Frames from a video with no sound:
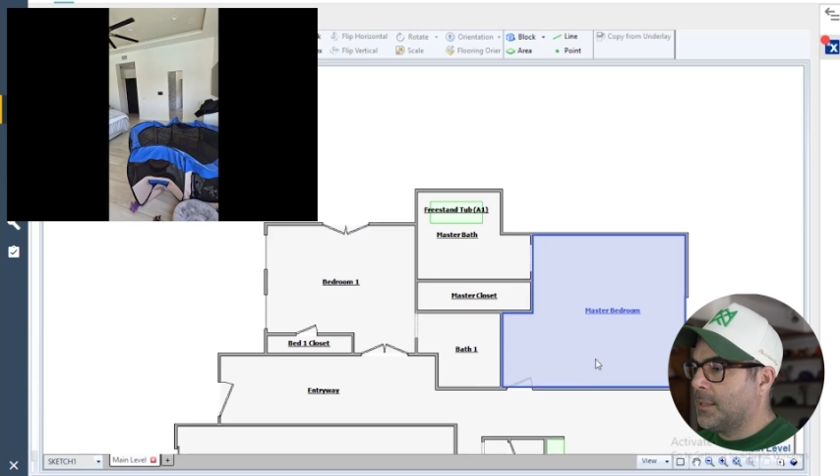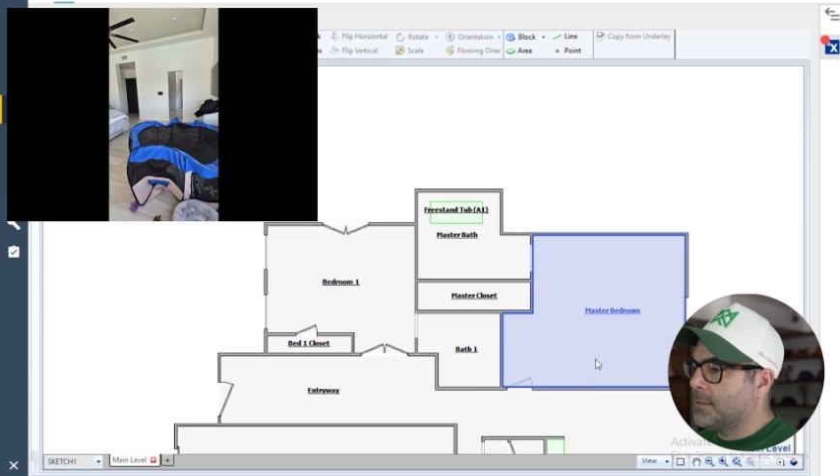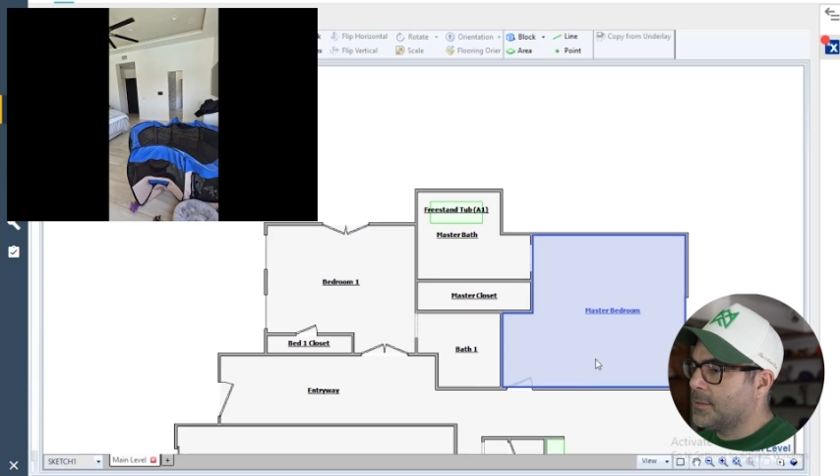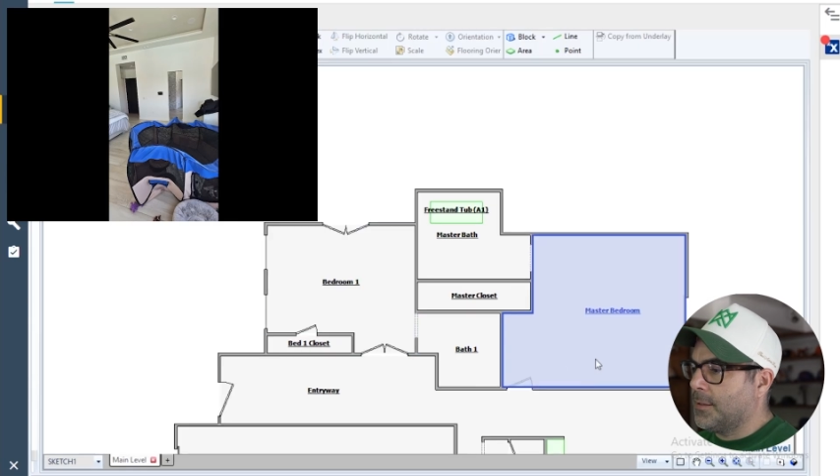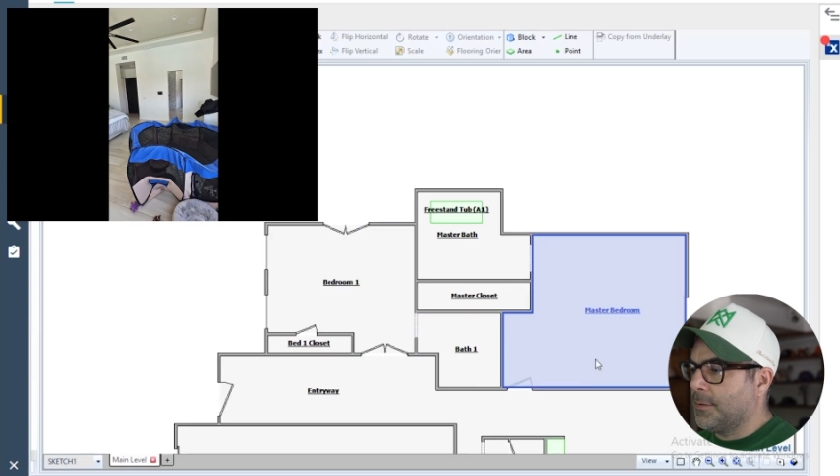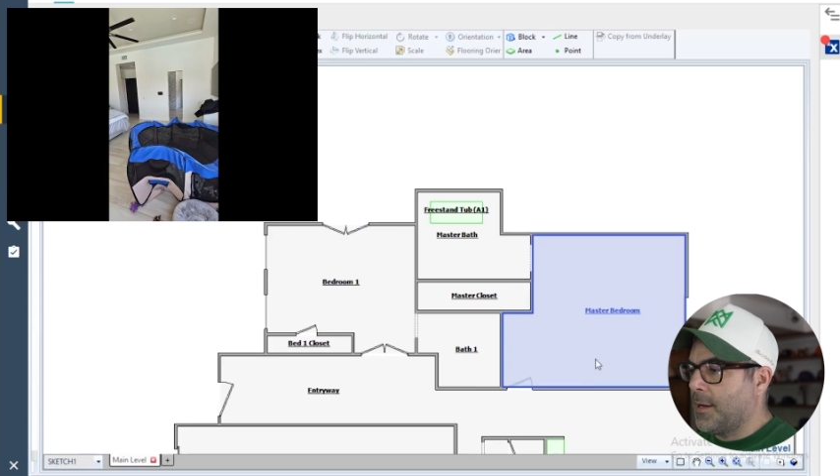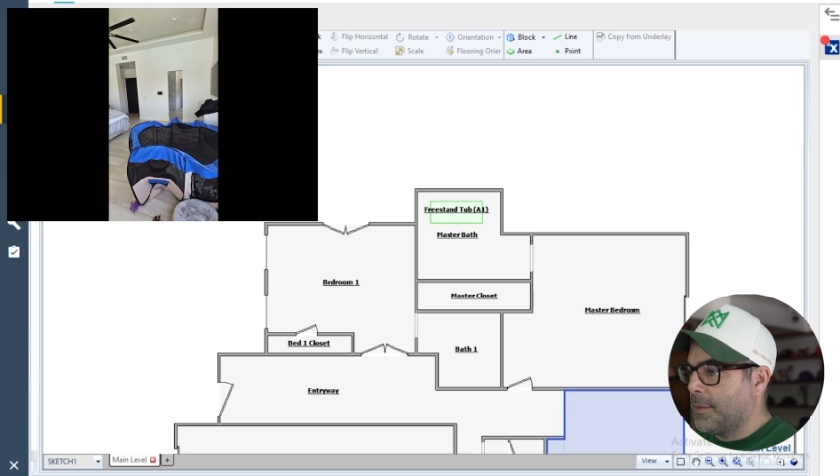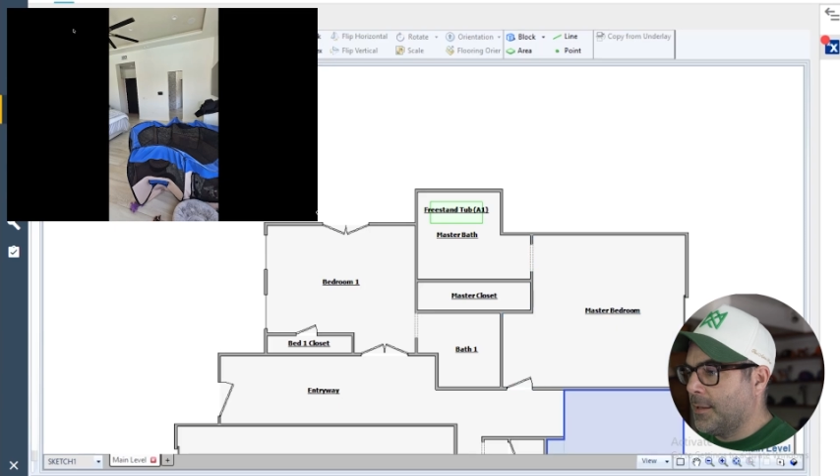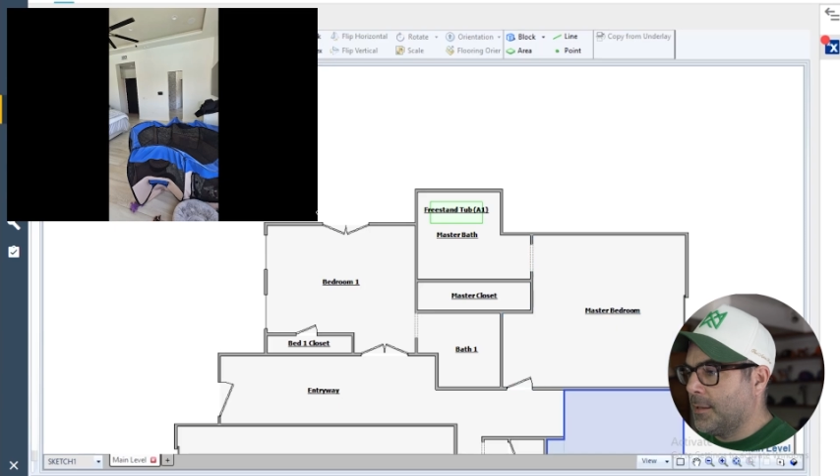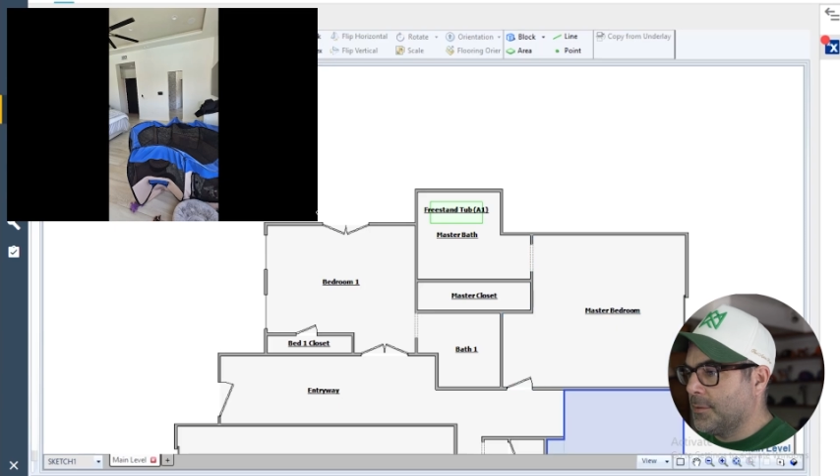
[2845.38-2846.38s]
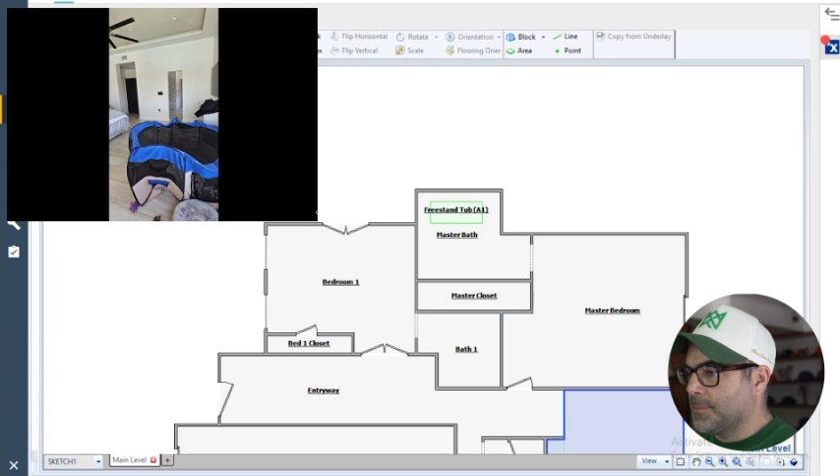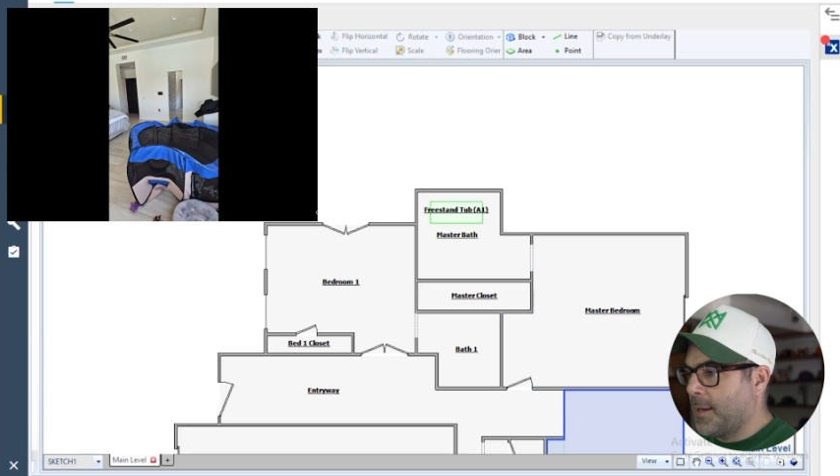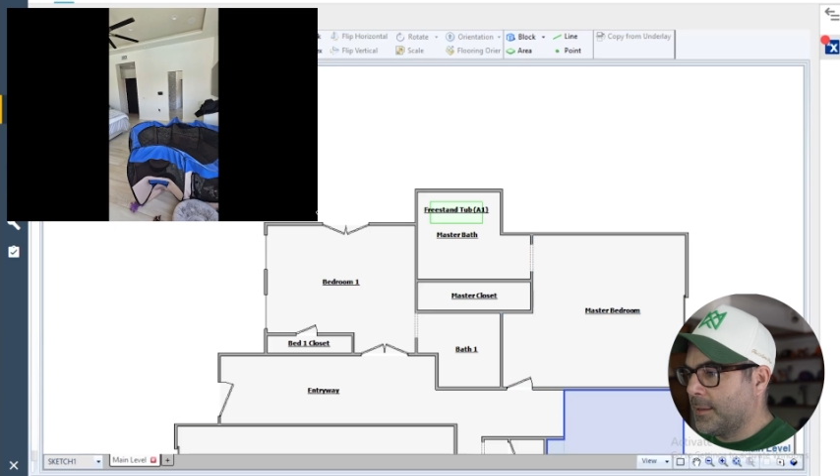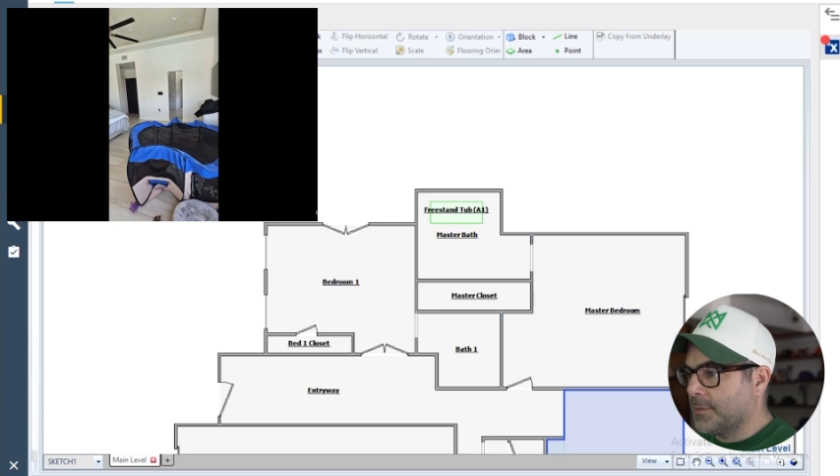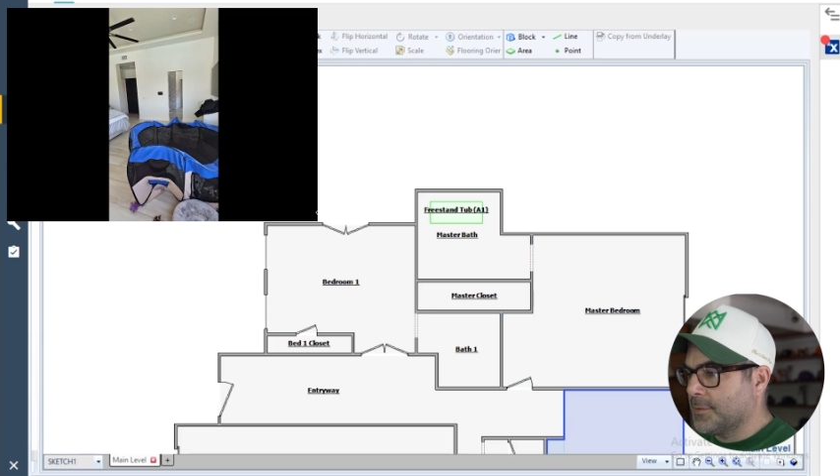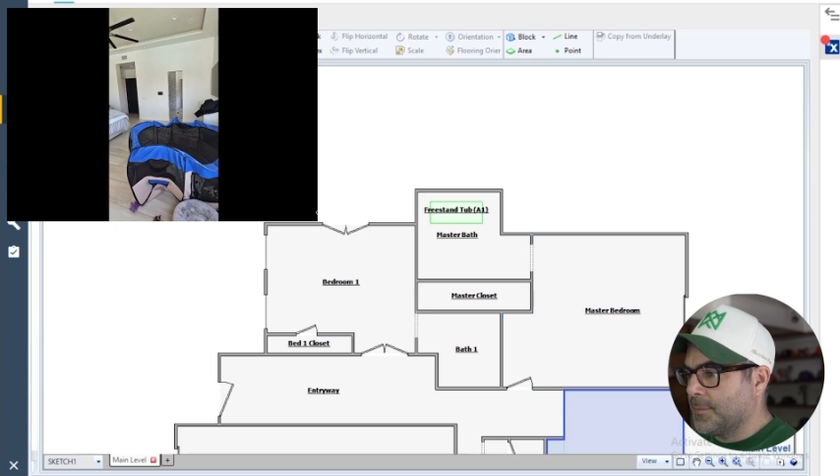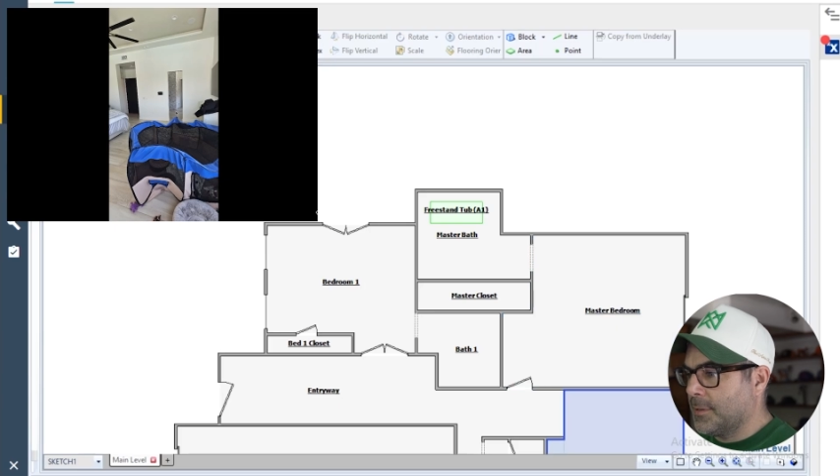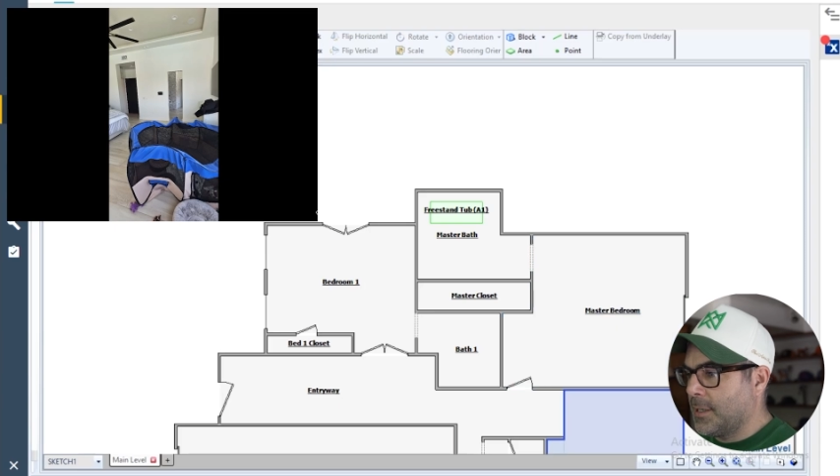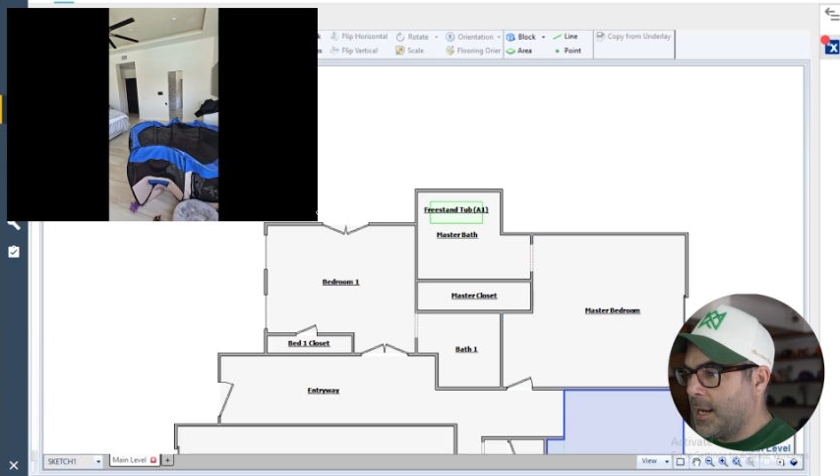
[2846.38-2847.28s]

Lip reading: So I think it goes back there somewhere.